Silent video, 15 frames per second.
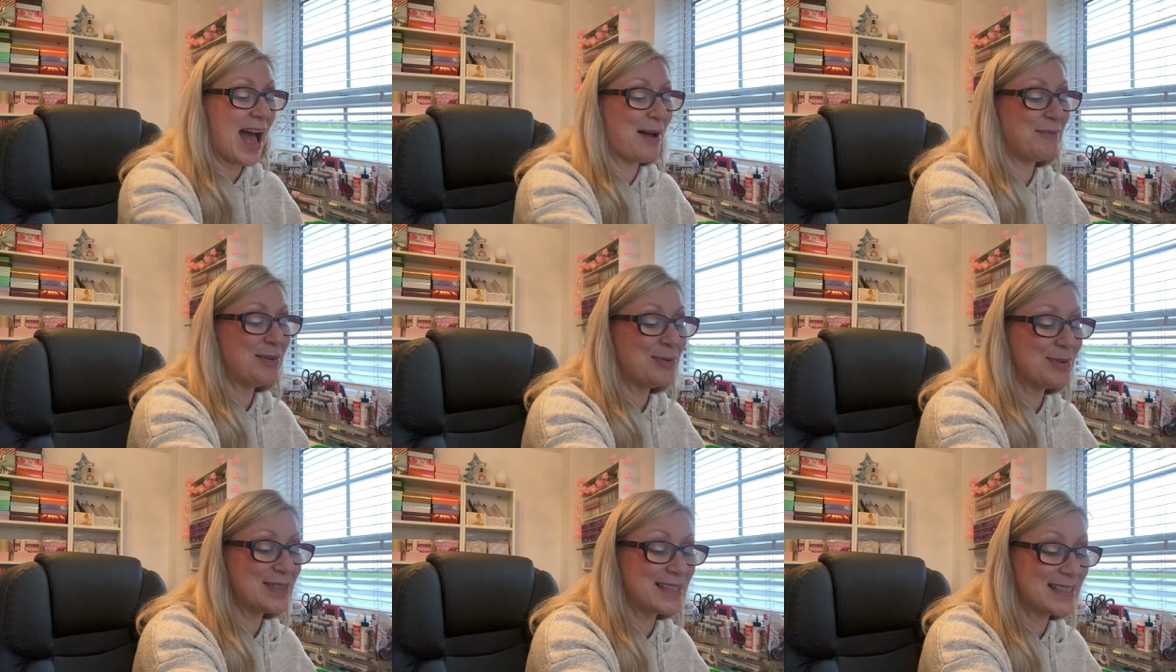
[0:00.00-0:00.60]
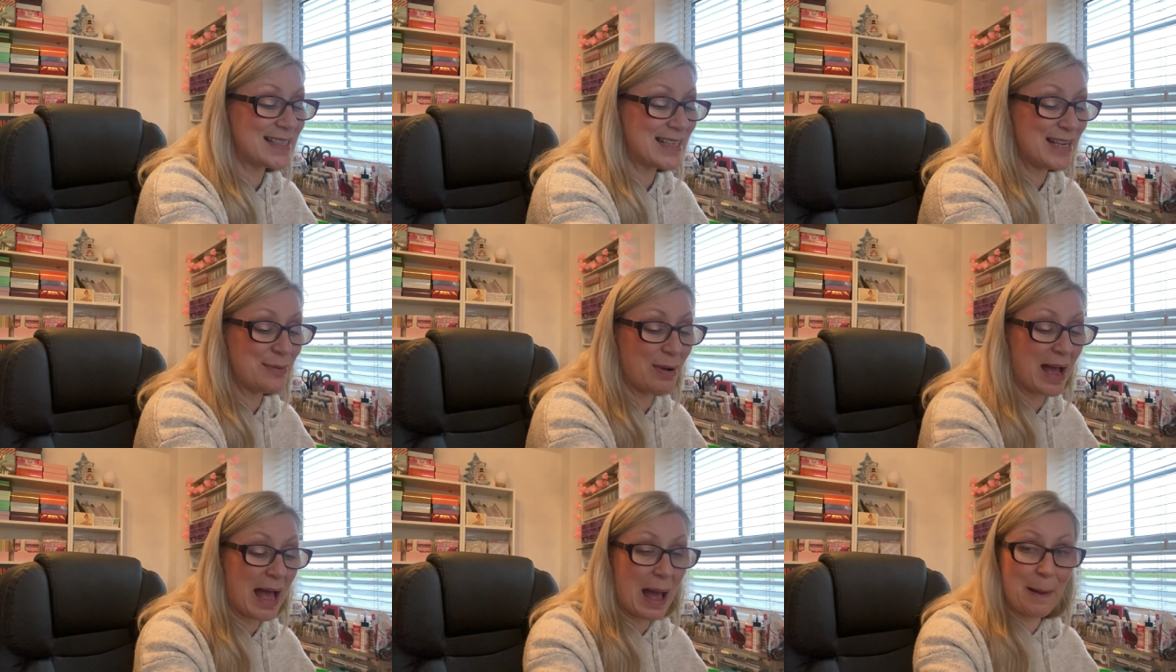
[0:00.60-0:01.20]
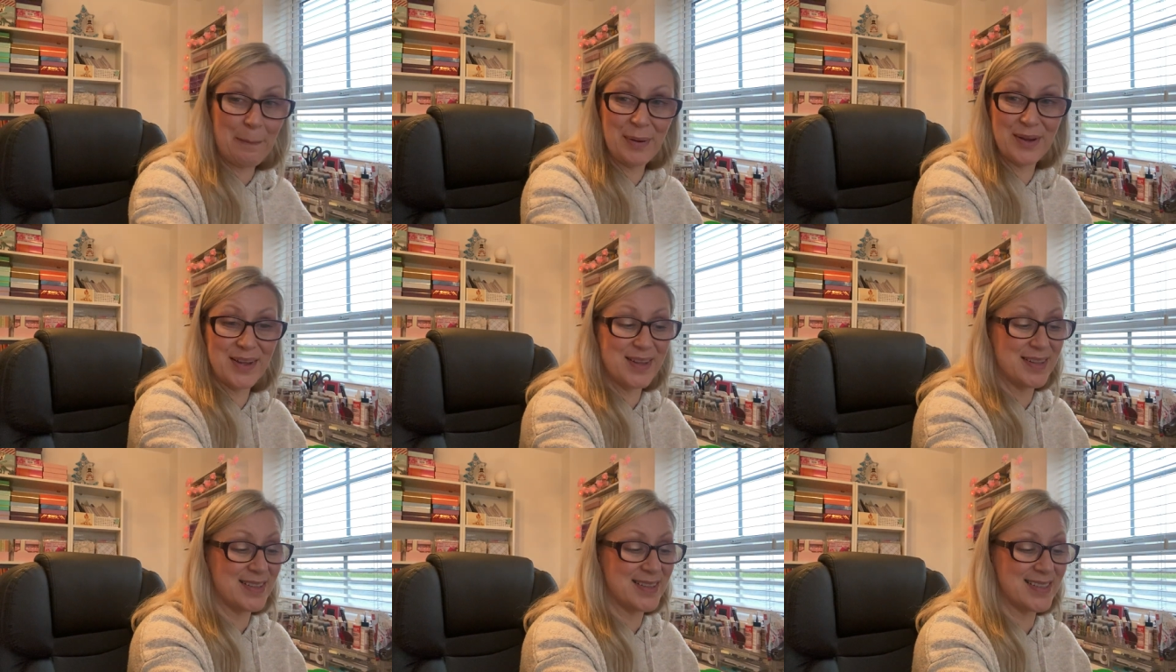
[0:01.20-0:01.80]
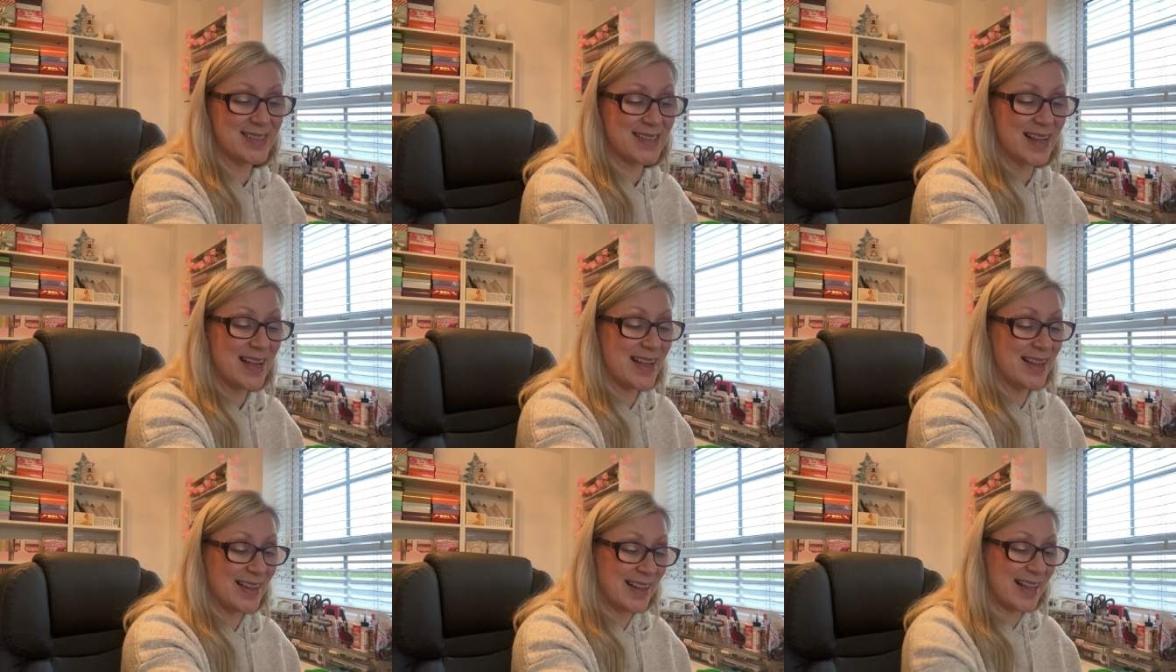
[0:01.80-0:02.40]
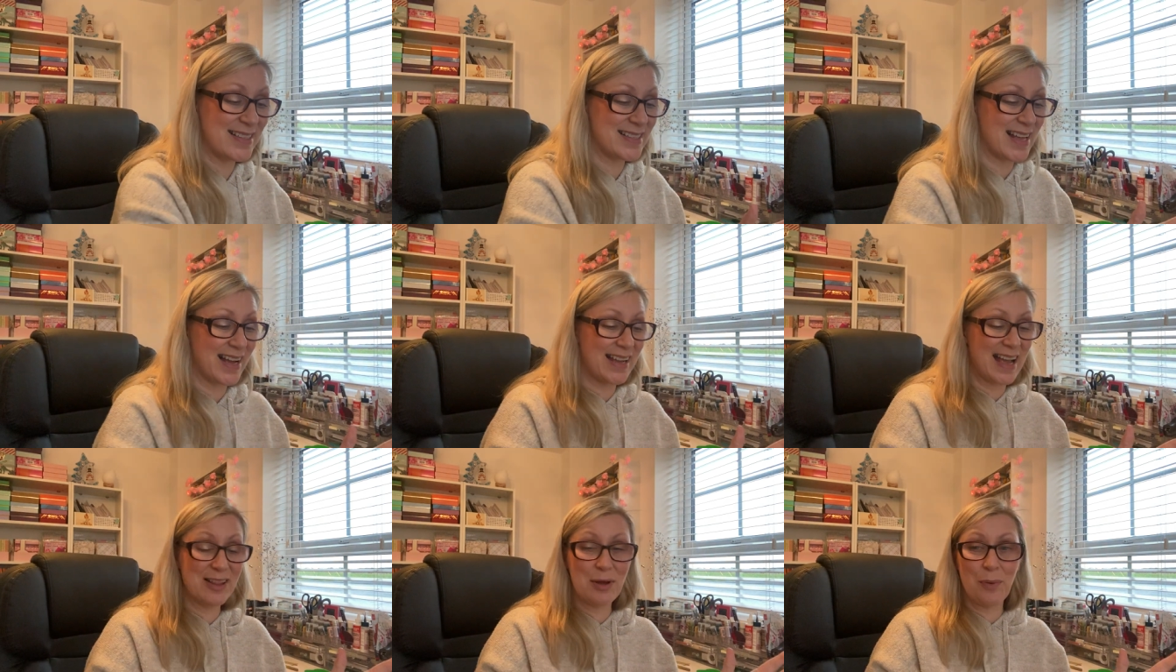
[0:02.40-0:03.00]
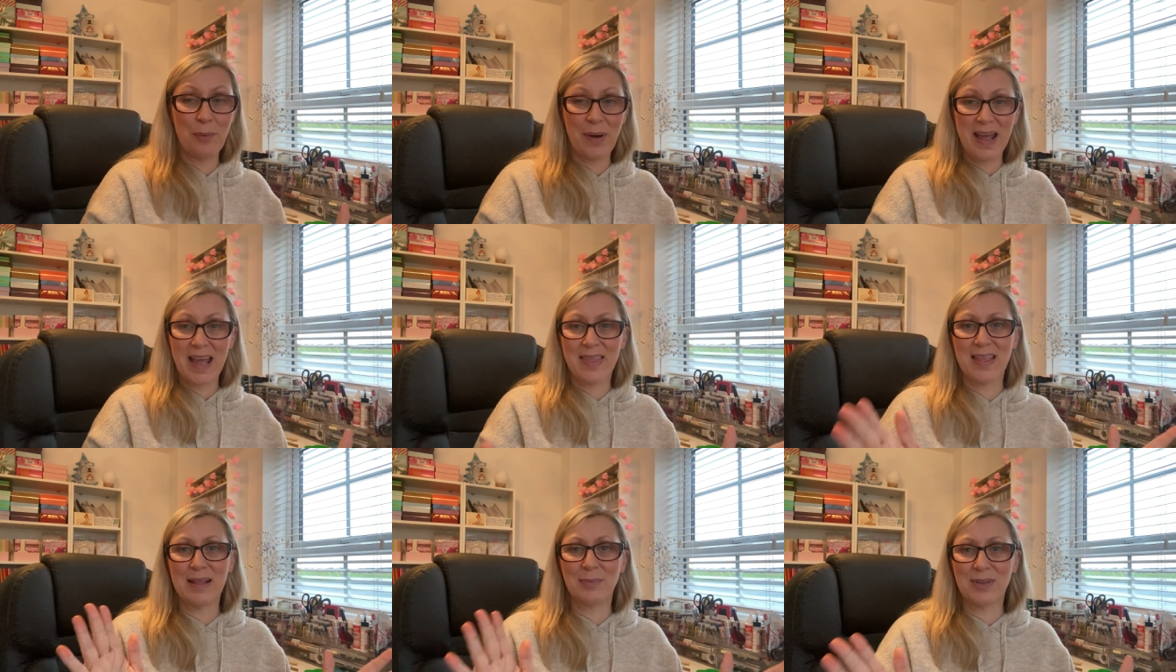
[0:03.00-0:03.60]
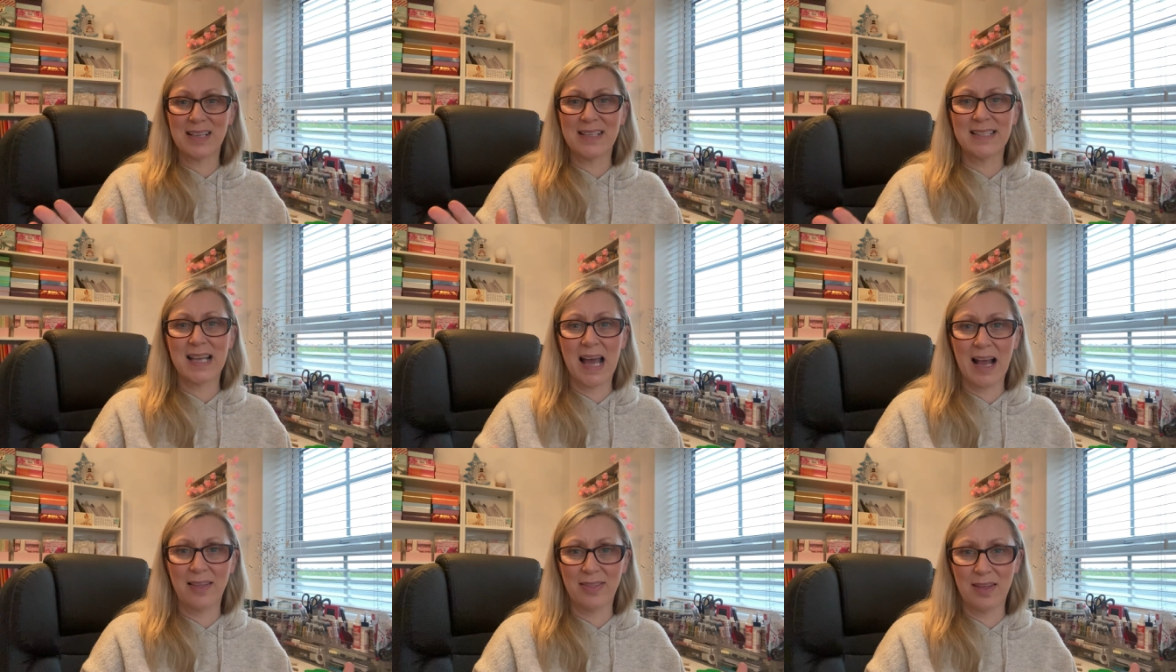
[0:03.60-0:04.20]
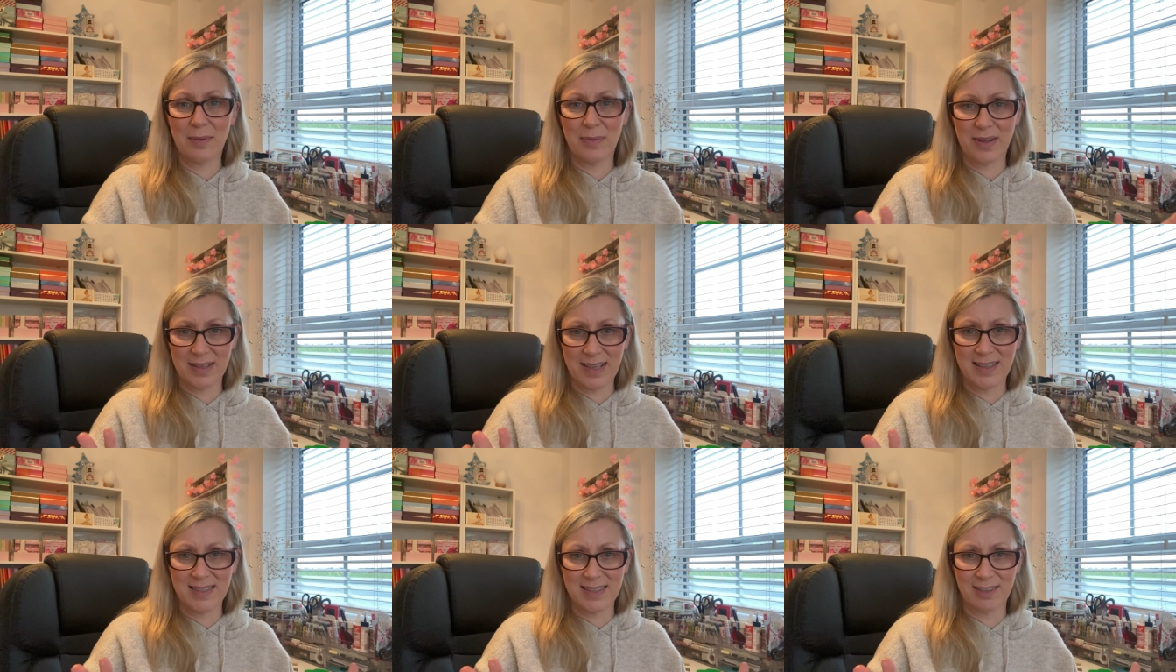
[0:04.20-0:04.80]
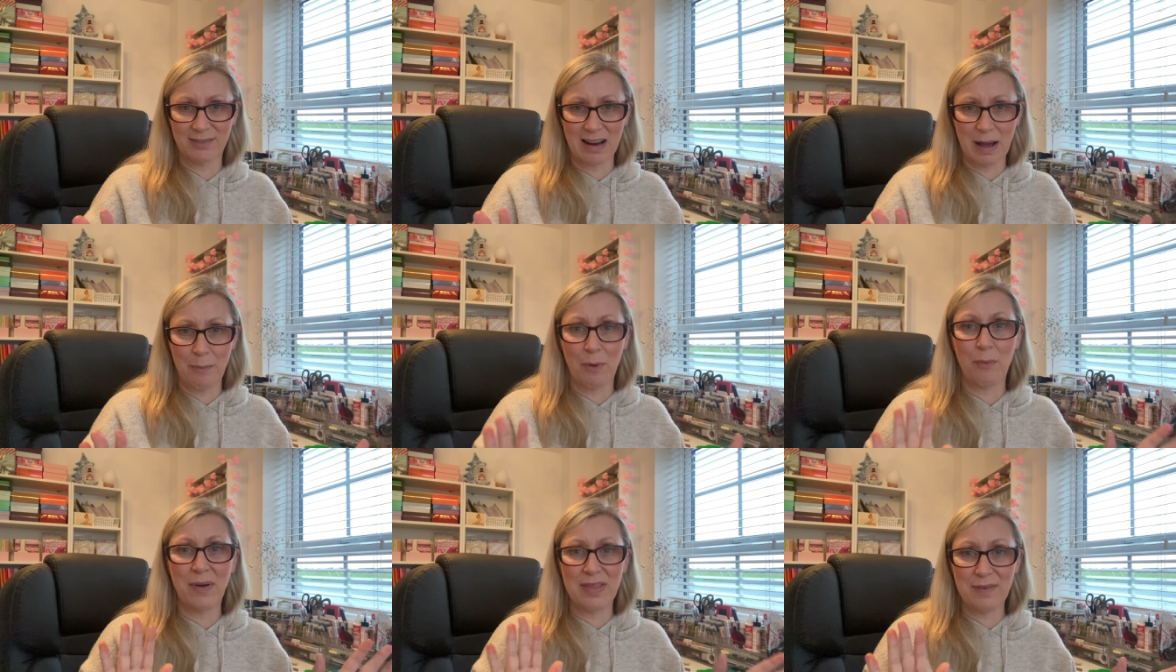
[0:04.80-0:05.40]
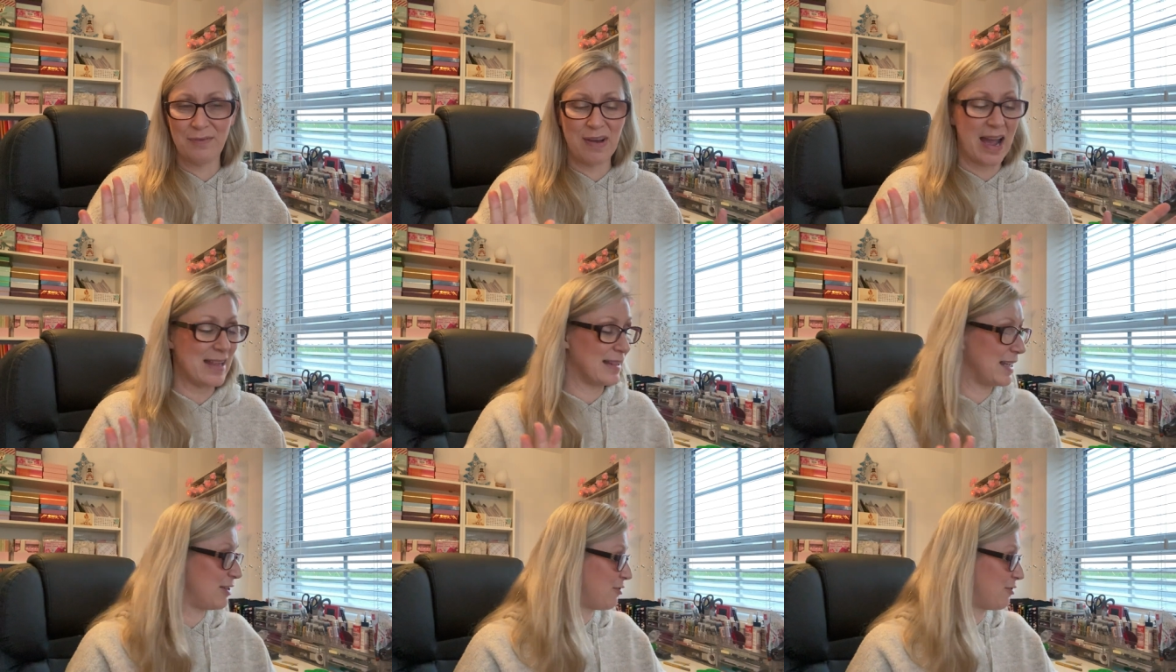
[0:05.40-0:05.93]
and we will see what happens. I cannot wait, and then I'm going to tag them on Instagram when they finally